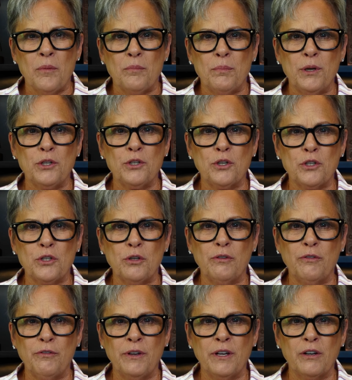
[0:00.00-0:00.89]
put your
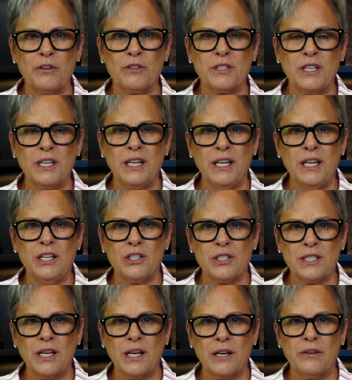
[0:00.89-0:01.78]
two fingers on each
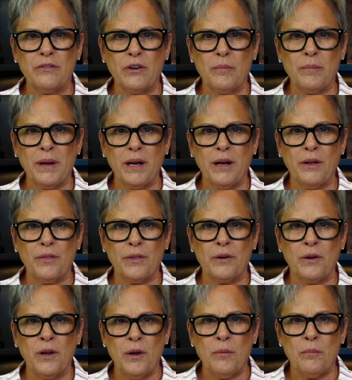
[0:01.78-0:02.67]
side of your mouth,
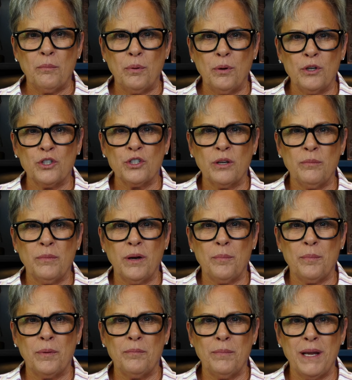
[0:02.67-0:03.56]
and push them
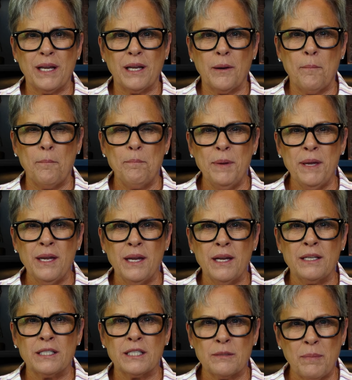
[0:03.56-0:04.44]
up and make a
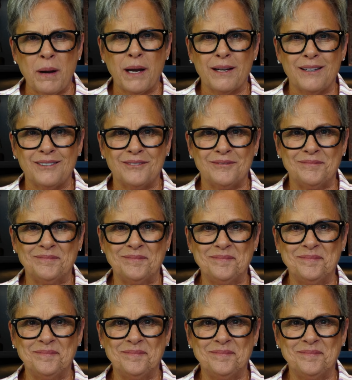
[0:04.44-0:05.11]
big smile.